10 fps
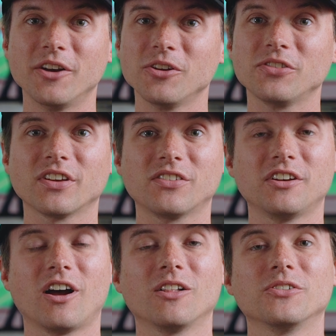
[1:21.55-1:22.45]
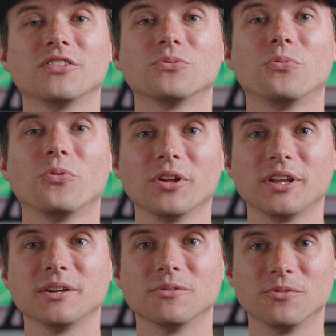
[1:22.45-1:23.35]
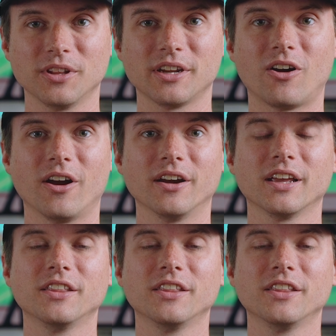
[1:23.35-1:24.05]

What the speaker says: under $60 is really hard.